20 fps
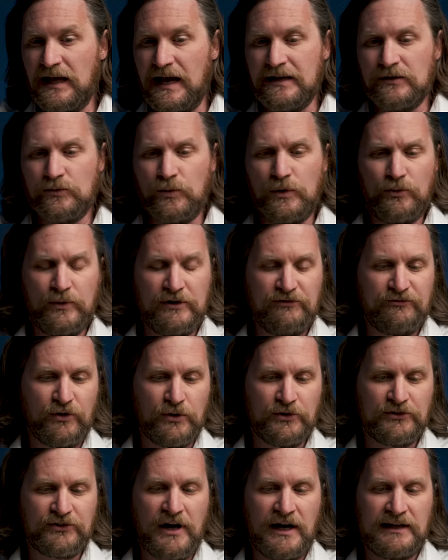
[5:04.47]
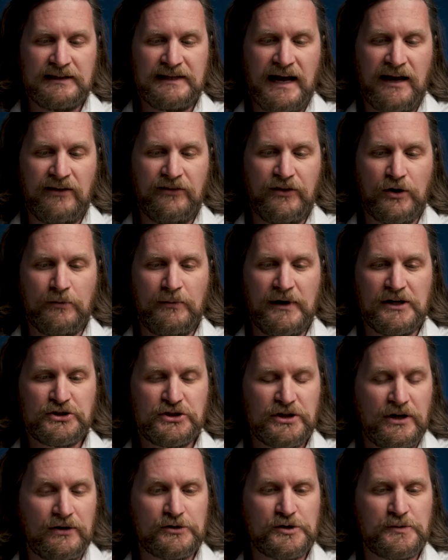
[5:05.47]
light. When we first got down there, my
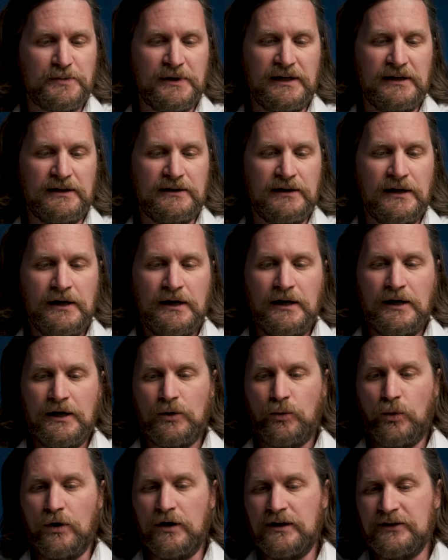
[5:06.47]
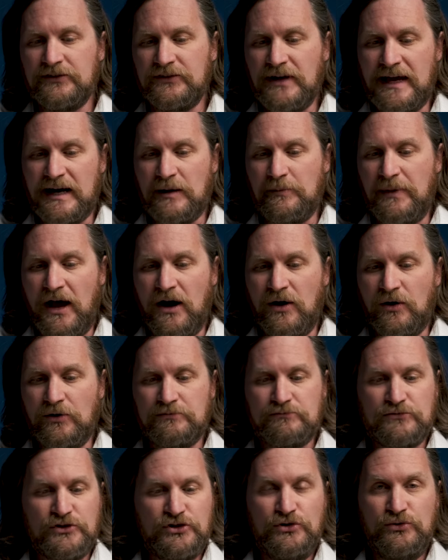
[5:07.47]
shutter speed was at
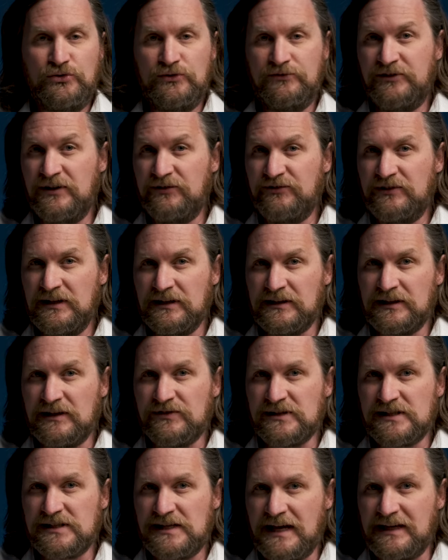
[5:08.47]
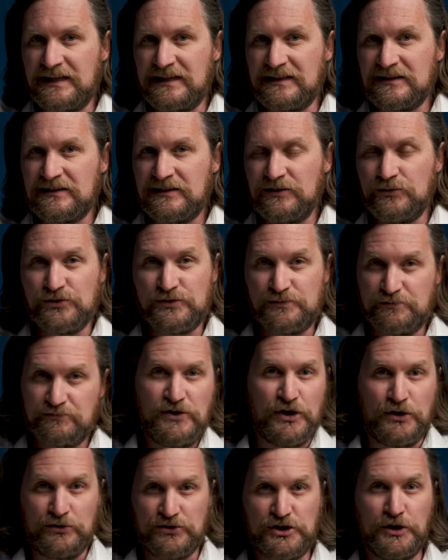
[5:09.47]
about 2 50th of a second. It was,
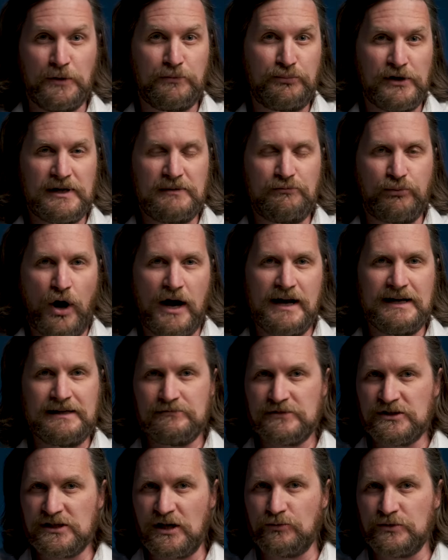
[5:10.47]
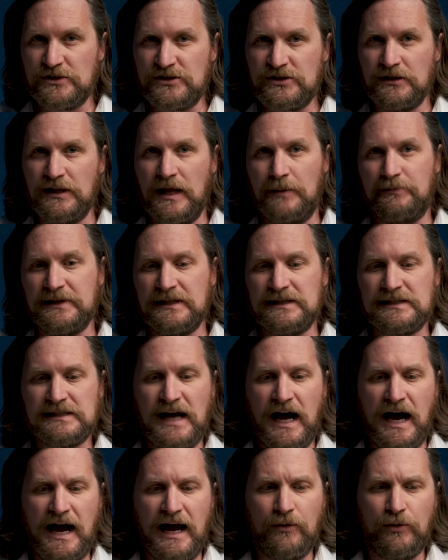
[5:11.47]
you know, still pretty bright, sun was still up in the
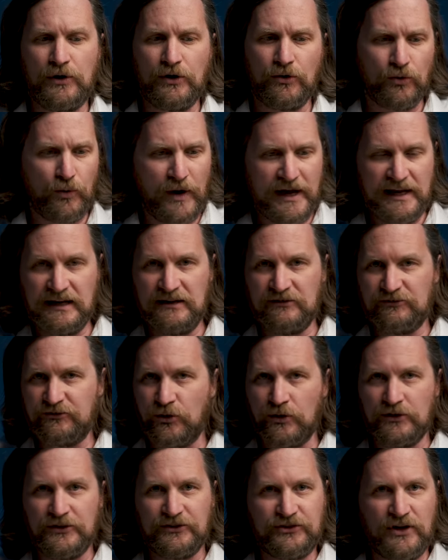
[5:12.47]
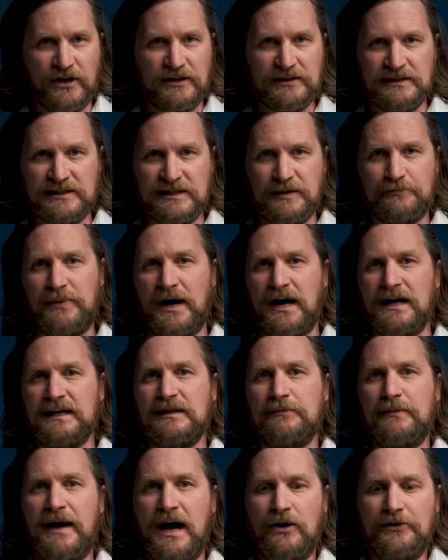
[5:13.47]
sky, we were waiting for the sun to dip
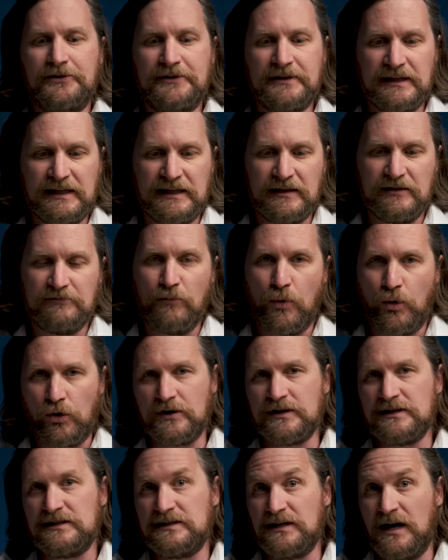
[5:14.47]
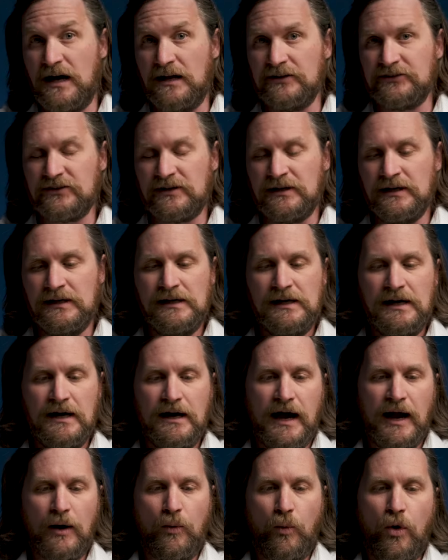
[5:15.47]
behind the mountain, get more into dusk.
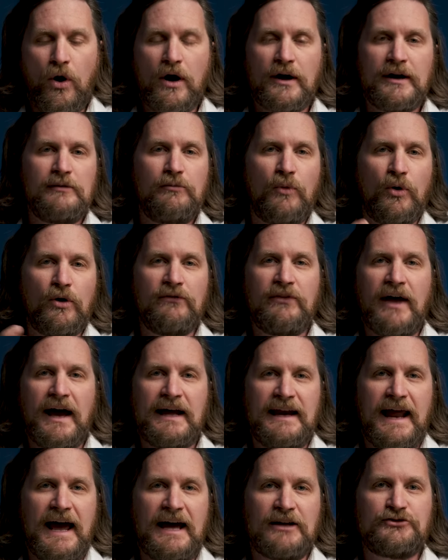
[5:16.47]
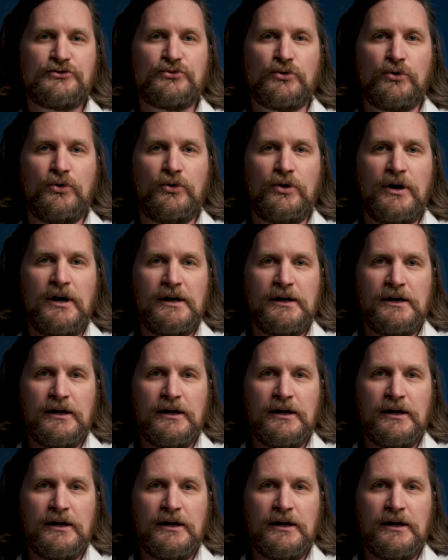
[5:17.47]
I wanted more of that natural